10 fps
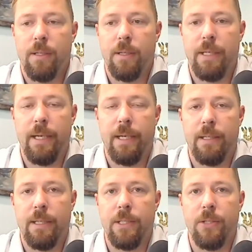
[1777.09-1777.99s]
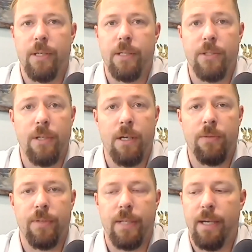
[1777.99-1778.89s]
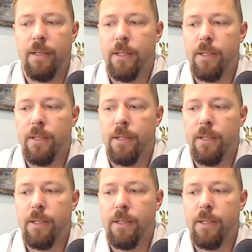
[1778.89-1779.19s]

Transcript: then you can charge for that.